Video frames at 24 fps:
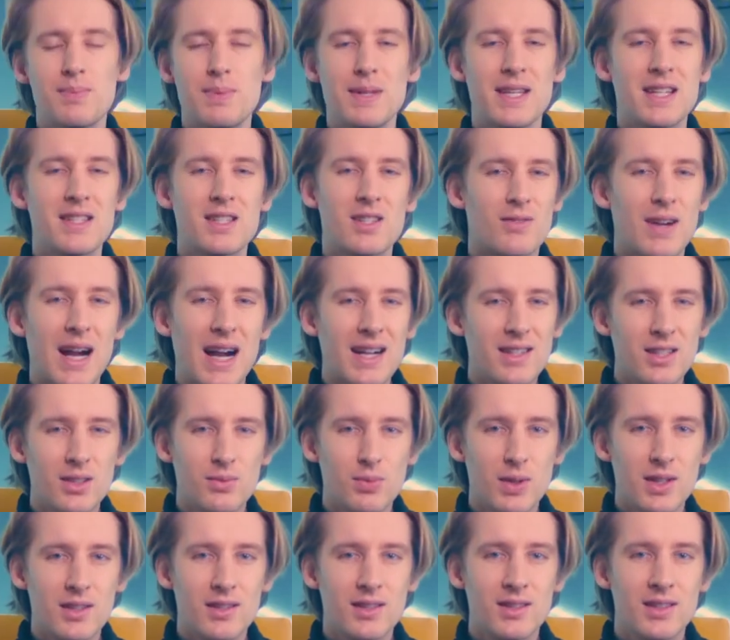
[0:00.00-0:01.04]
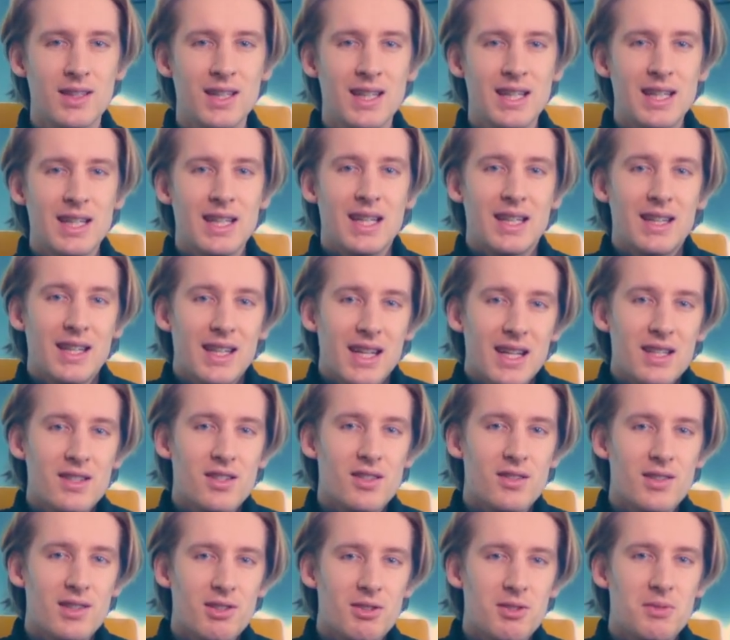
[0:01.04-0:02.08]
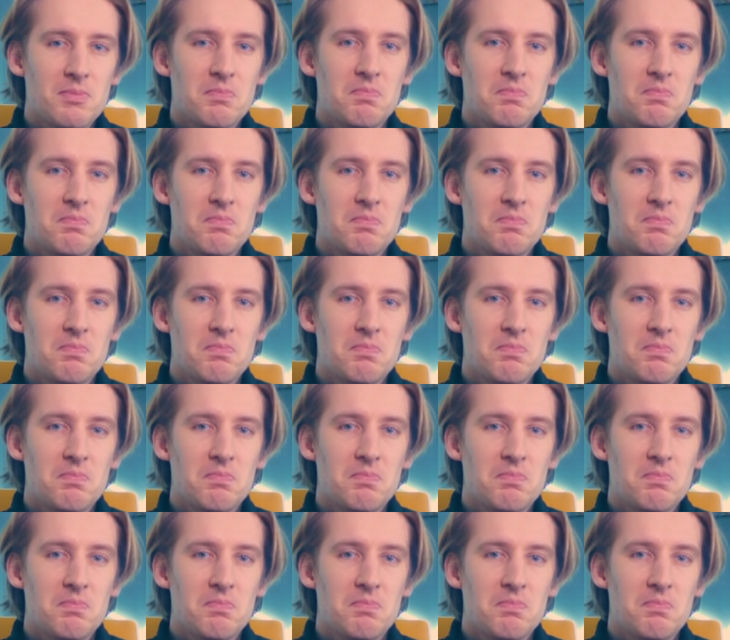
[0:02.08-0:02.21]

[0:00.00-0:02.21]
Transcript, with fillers: be interacted with? And the answer is